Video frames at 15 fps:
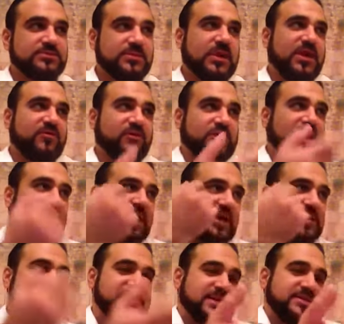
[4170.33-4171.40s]
Avodah
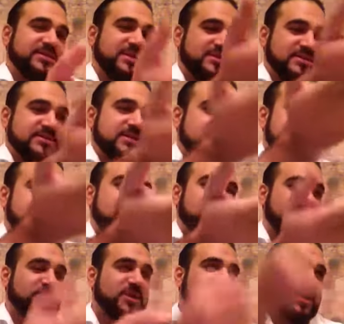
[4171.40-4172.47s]
is it's not
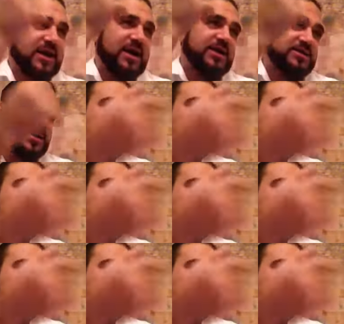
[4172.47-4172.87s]
melacha.